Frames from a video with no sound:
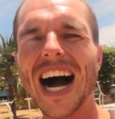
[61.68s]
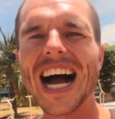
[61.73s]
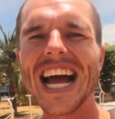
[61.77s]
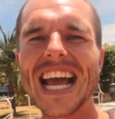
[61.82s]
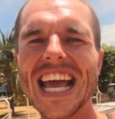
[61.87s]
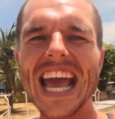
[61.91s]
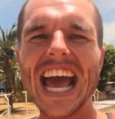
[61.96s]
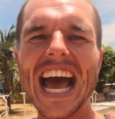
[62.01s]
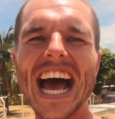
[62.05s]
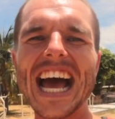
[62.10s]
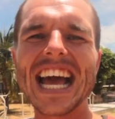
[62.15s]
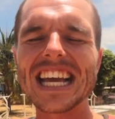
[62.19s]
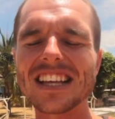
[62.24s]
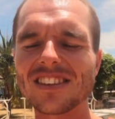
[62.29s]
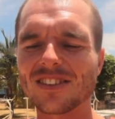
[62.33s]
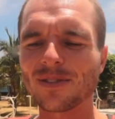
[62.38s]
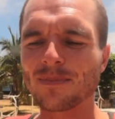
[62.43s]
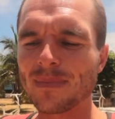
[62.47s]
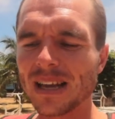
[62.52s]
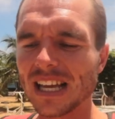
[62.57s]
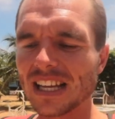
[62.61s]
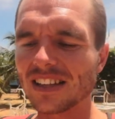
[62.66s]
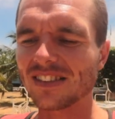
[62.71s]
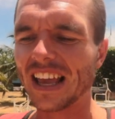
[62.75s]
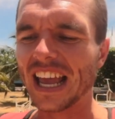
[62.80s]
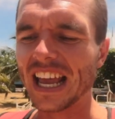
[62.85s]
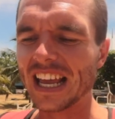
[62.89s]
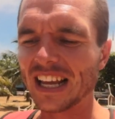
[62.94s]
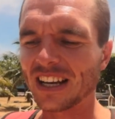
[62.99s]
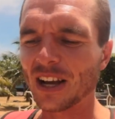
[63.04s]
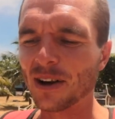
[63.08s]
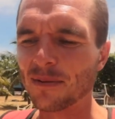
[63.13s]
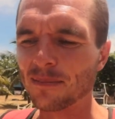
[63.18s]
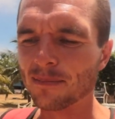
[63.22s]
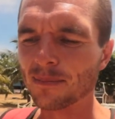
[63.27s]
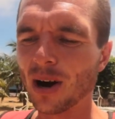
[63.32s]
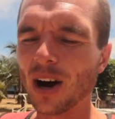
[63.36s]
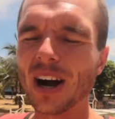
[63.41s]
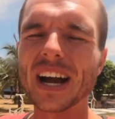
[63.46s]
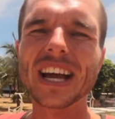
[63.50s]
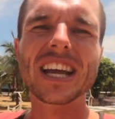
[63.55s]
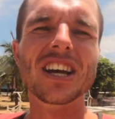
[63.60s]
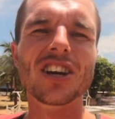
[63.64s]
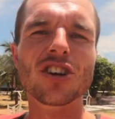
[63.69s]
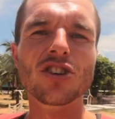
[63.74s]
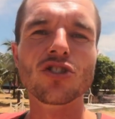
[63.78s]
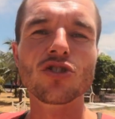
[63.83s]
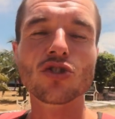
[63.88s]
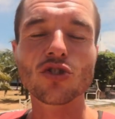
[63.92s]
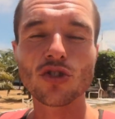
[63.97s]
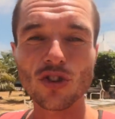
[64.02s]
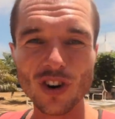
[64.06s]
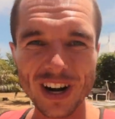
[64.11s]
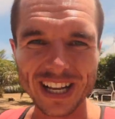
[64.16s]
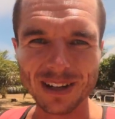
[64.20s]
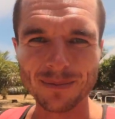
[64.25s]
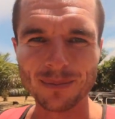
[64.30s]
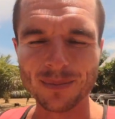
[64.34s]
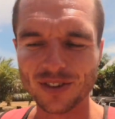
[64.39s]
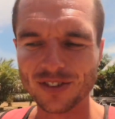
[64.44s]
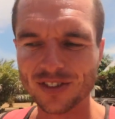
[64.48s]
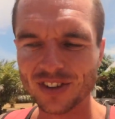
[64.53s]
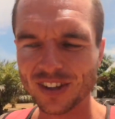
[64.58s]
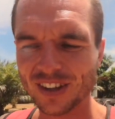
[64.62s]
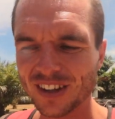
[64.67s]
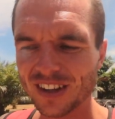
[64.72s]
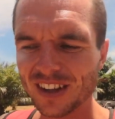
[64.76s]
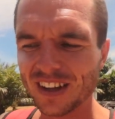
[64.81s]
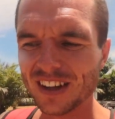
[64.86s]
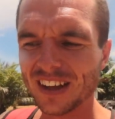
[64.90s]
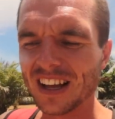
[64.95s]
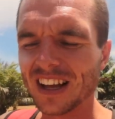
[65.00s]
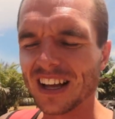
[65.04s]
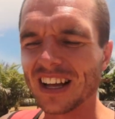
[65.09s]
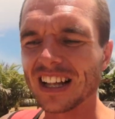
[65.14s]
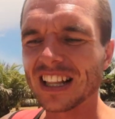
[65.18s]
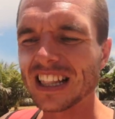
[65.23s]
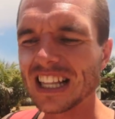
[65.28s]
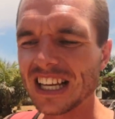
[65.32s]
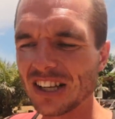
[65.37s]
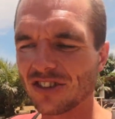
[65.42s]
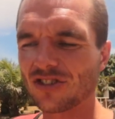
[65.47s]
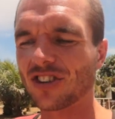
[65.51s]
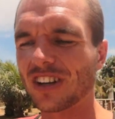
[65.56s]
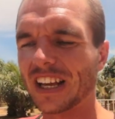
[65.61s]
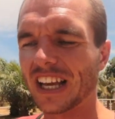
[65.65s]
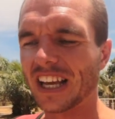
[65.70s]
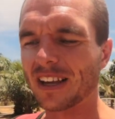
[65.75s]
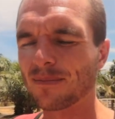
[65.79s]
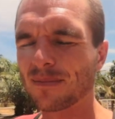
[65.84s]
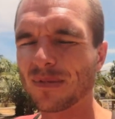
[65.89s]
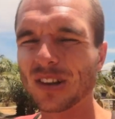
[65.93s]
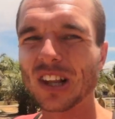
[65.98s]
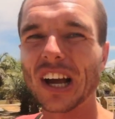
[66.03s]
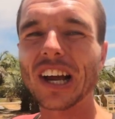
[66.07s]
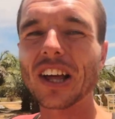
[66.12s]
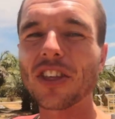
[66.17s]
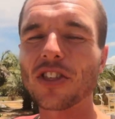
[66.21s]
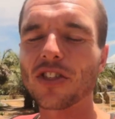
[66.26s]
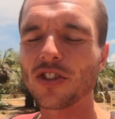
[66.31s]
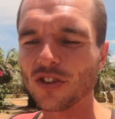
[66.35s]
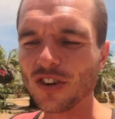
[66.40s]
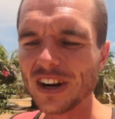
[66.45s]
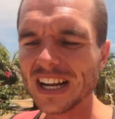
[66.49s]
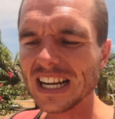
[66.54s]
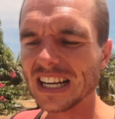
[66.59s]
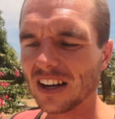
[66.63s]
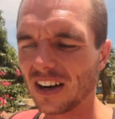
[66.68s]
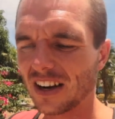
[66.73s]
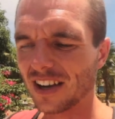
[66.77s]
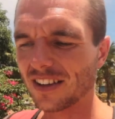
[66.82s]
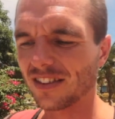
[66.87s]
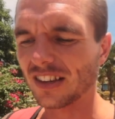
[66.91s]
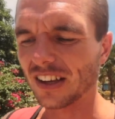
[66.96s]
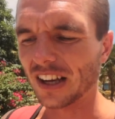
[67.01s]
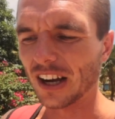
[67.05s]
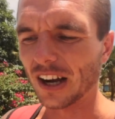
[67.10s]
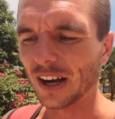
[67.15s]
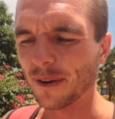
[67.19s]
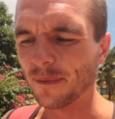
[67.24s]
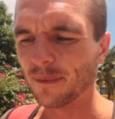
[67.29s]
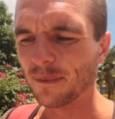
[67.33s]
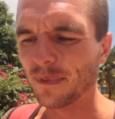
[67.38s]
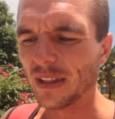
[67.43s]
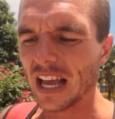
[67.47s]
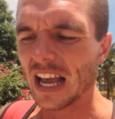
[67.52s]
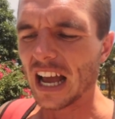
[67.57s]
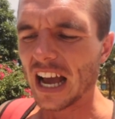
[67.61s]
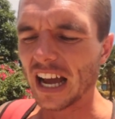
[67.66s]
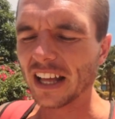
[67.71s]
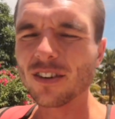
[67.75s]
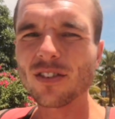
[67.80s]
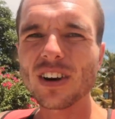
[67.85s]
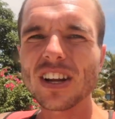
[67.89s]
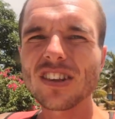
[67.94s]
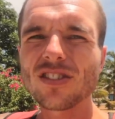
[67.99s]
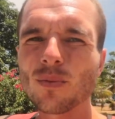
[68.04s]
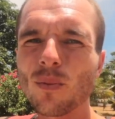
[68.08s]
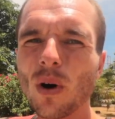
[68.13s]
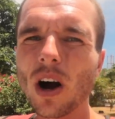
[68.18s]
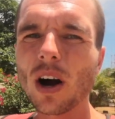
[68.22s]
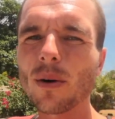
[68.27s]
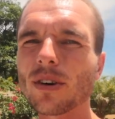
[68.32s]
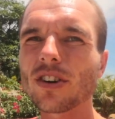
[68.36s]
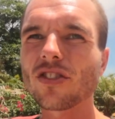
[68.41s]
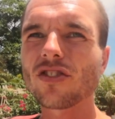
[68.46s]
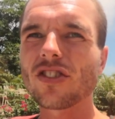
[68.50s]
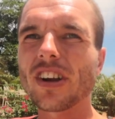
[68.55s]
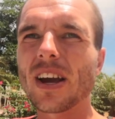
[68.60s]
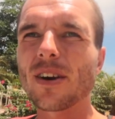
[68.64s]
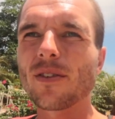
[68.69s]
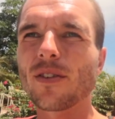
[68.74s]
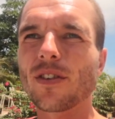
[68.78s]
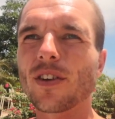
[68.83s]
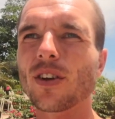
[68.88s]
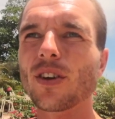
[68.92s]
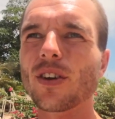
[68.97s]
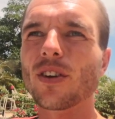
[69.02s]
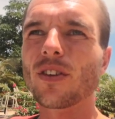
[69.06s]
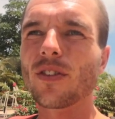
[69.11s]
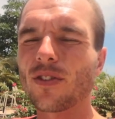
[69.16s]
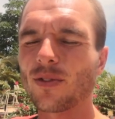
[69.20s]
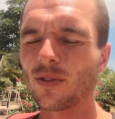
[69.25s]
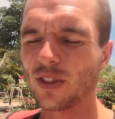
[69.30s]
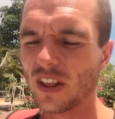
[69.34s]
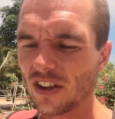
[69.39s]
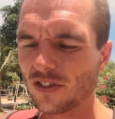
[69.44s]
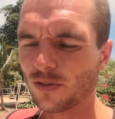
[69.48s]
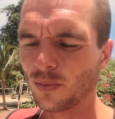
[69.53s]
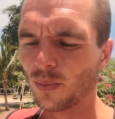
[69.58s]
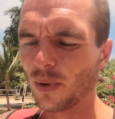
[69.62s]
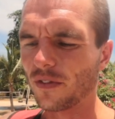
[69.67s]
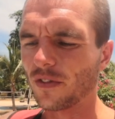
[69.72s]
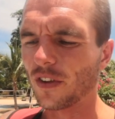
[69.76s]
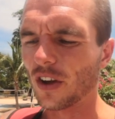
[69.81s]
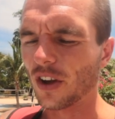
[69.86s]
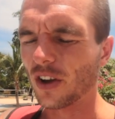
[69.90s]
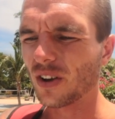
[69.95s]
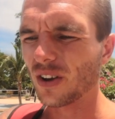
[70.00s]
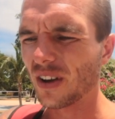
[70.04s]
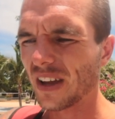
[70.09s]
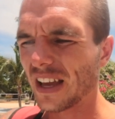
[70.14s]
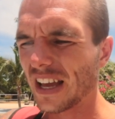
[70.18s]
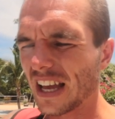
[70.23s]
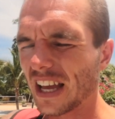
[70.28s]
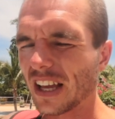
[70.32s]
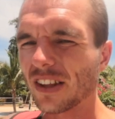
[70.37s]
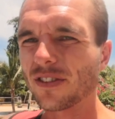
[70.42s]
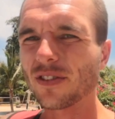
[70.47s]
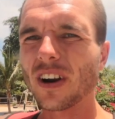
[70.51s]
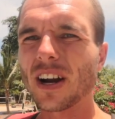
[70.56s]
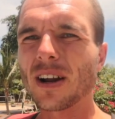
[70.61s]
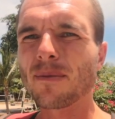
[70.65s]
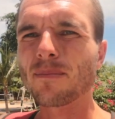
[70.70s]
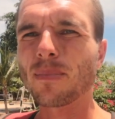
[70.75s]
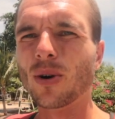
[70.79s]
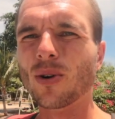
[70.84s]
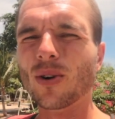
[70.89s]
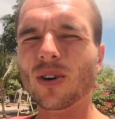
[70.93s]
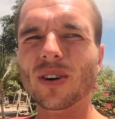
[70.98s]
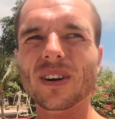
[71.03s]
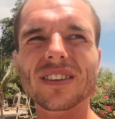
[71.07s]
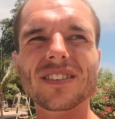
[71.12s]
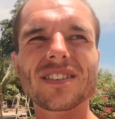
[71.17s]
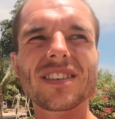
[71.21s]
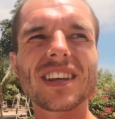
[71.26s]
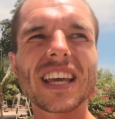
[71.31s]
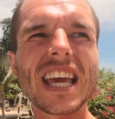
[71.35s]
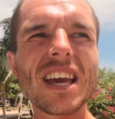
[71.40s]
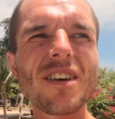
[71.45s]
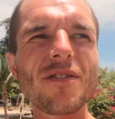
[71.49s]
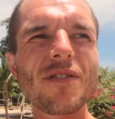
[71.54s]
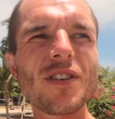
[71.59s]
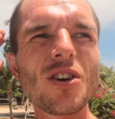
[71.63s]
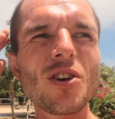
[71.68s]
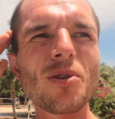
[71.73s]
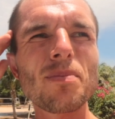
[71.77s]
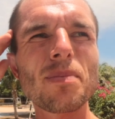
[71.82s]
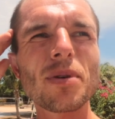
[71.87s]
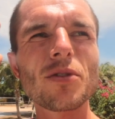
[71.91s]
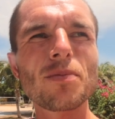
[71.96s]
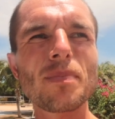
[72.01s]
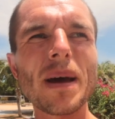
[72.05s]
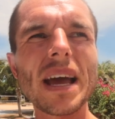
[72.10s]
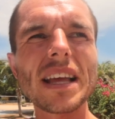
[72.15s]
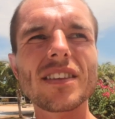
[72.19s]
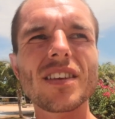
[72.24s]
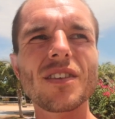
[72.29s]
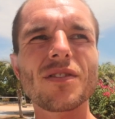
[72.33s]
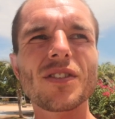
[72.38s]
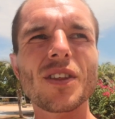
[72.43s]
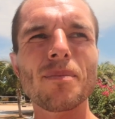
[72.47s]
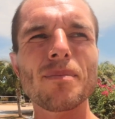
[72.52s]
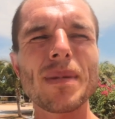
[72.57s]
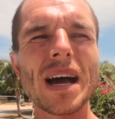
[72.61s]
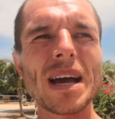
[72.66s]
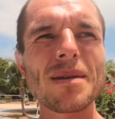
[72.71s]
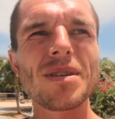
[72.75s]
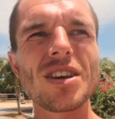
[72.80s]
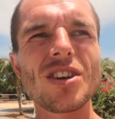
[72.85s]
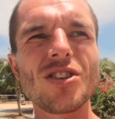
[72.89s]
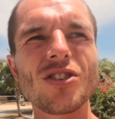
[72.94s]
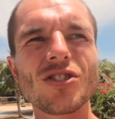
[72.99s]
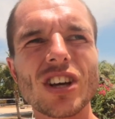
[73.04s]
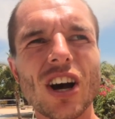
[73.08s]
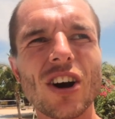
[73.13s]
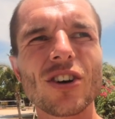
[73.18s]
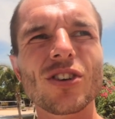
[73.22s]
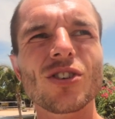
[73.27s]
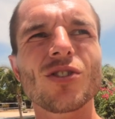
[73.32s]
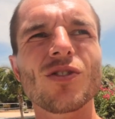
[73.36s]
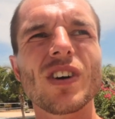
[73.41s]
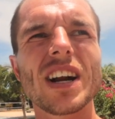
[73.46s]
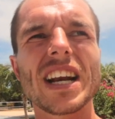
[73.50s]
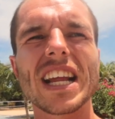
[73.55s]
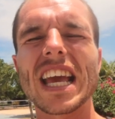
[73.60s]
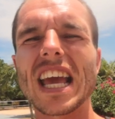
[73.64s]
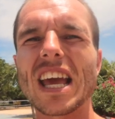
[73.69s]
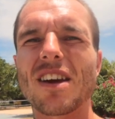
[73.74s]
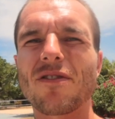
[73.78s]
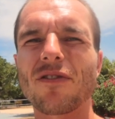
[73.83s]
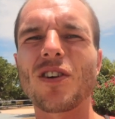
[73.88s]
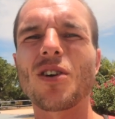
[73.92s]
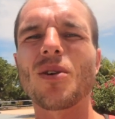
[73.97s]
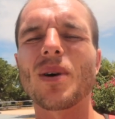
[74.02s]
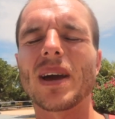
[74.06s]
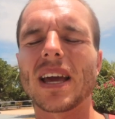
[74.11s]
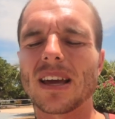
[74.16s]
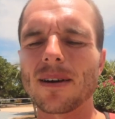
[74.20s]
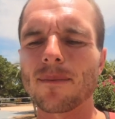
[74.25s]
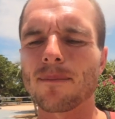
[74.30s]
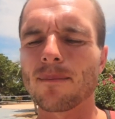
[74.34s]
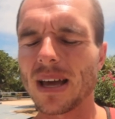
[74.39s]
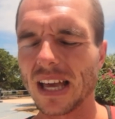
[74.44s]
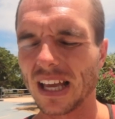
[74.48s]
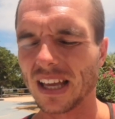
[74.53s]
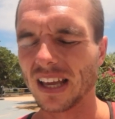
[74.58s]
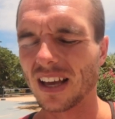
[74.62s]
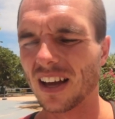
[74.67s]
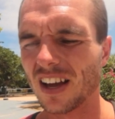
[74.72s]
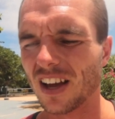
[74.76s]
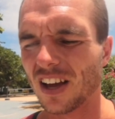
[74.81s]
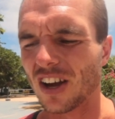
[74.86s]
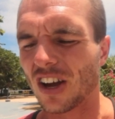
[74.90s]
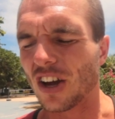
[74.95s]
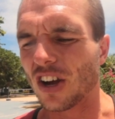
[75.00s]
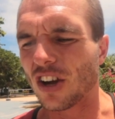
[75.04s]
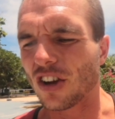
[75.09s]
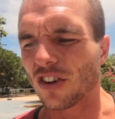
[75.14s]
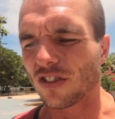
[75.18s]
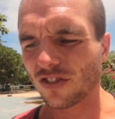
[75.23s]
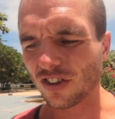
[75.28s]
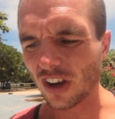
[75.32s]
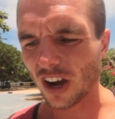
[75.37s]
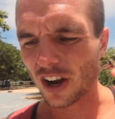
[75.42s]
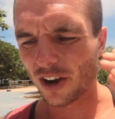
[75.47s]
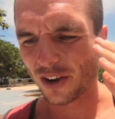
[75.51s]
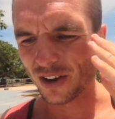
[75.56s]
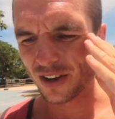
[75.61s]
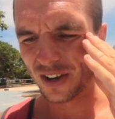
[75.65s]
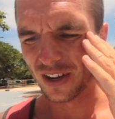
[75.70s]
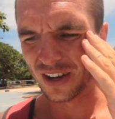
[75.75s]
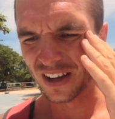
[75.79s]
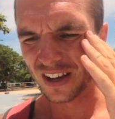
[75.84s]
I ate meat in my dreams, literally like 3 nights ago. And the reason why I want to share this with you is very important, to give you a perspective that maybe you don't already if you eat meat. So